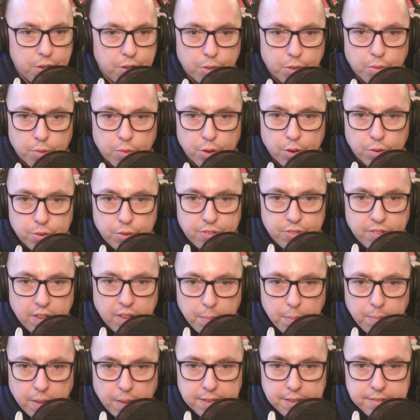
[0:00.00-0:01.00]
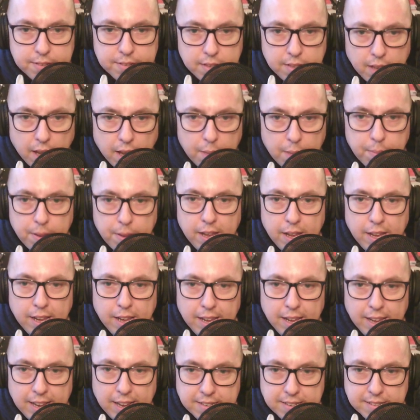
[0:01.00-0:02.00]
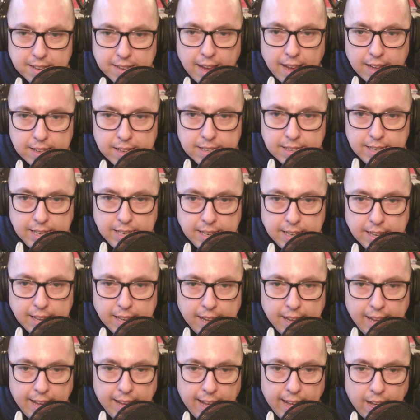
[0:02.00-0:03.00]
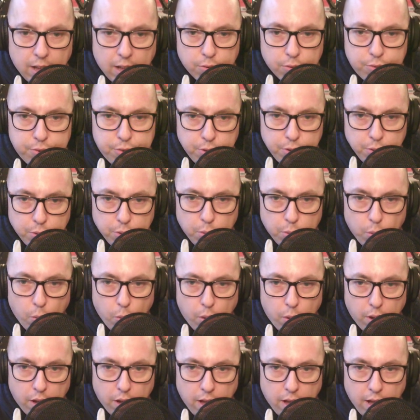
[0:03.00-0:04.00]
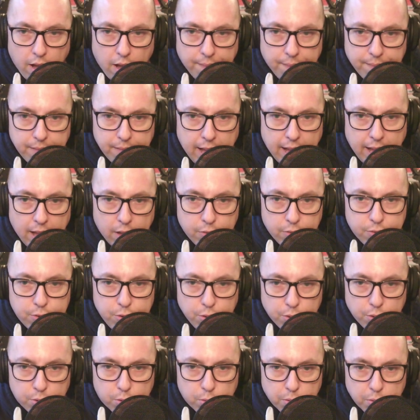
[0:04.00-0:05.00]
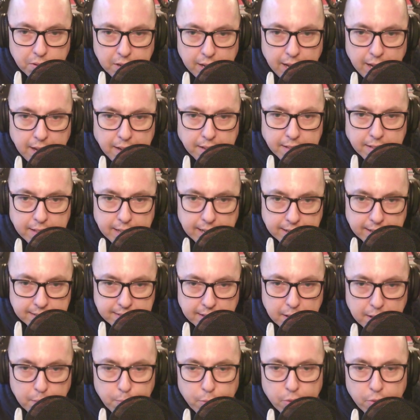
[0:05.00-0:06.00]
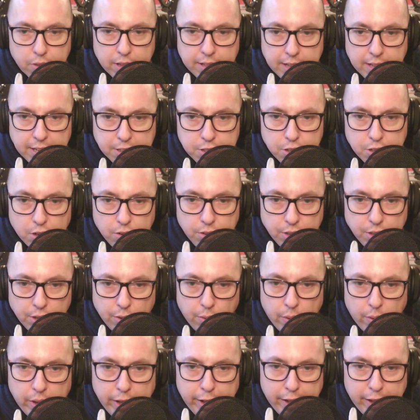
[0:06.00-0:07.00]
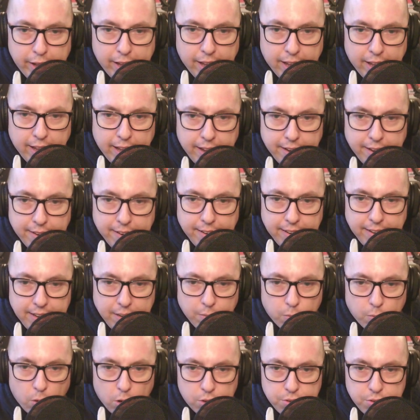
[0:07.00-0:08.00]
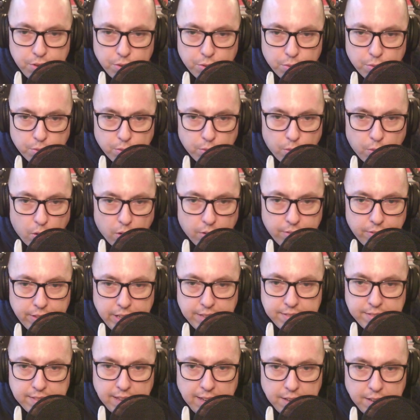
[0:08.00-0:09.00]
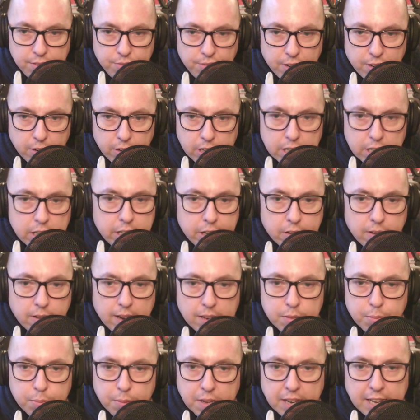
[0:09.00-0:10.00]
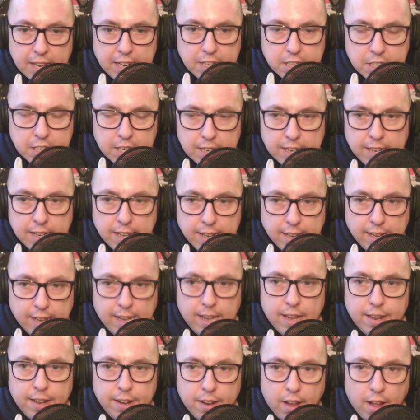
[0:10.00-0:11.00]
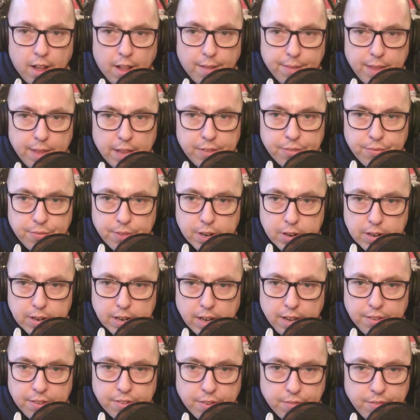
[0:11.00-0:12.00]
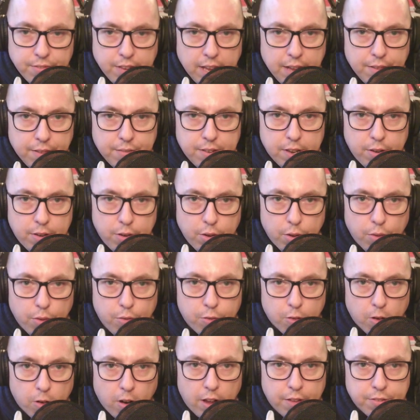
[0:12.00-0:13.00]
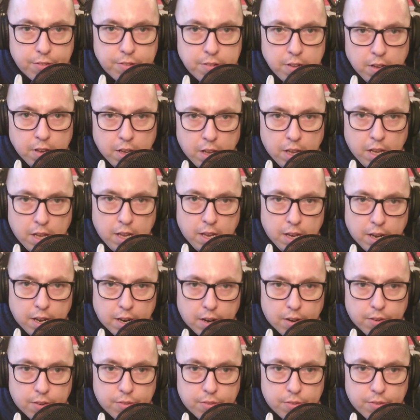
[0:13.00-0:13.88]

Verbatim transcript: you through step by step exactly how to uh, how to create the example that they show you, and he walks you through all of these things. Very clear explanation, and uh, that's very nice of Dave to do for us here.